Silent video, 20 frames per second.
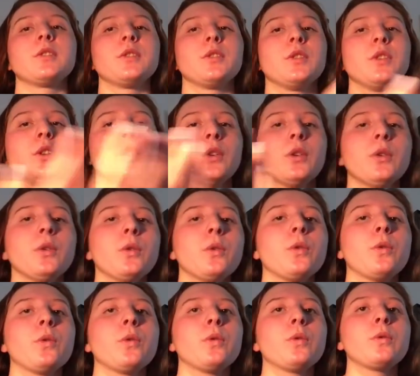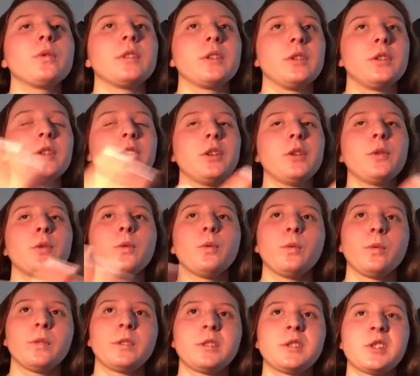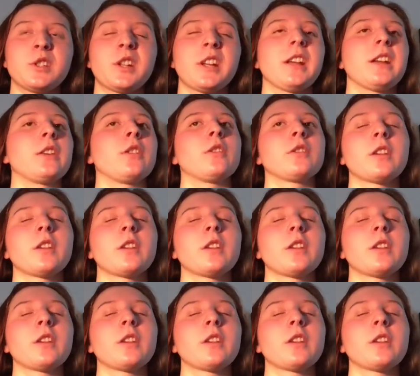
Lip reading: new channel.